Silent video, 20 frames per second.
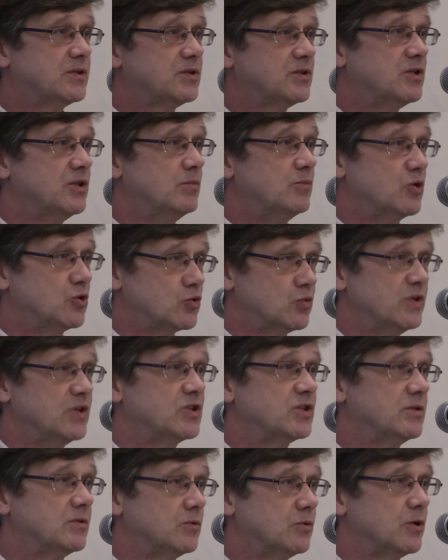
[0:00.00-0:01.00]
to the most
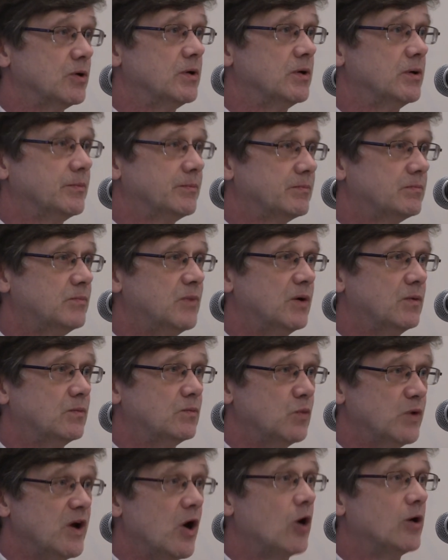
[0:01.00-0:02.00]
recent order. But
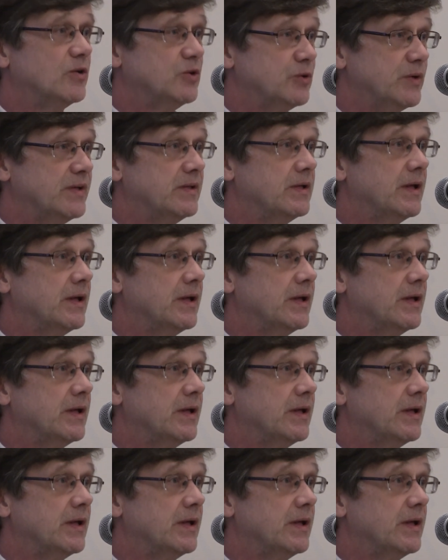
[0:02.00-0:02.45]
yeah. we are doing